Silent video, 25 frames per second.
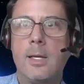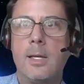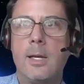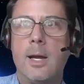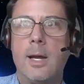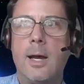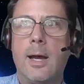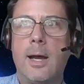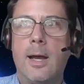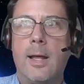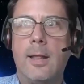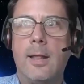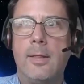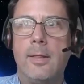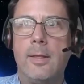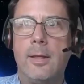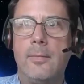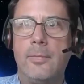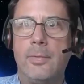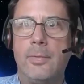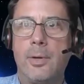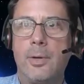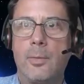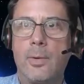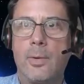
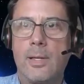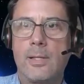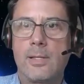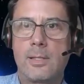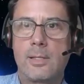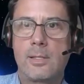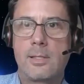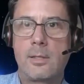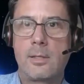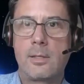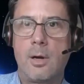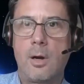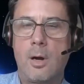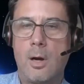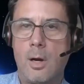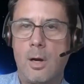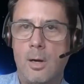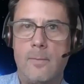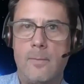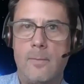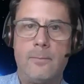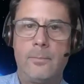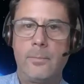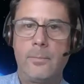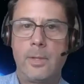The risks
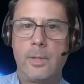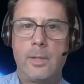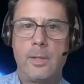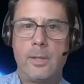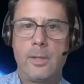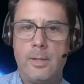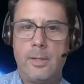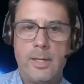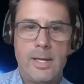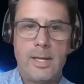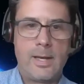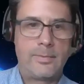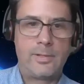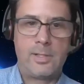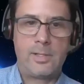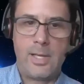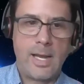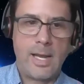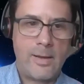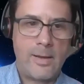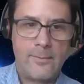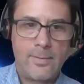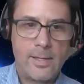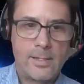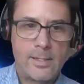are the
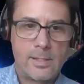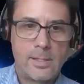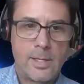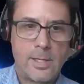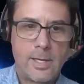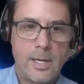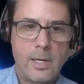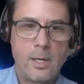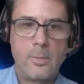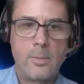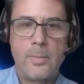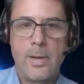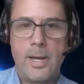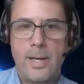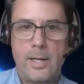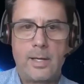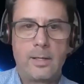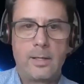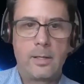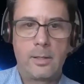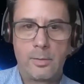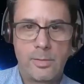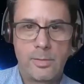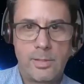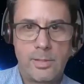FDA investigator may not
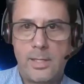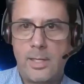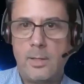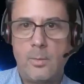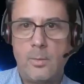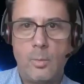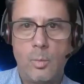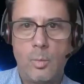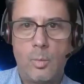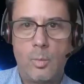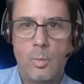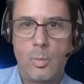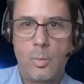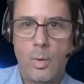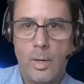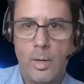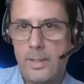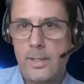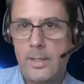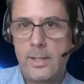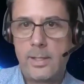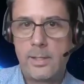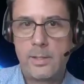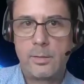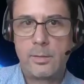understand what
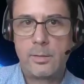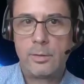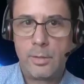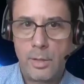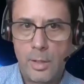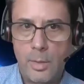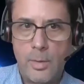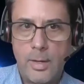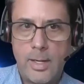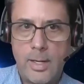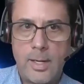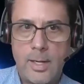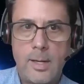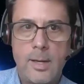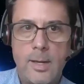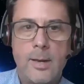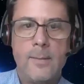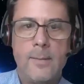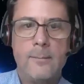it is you're doing.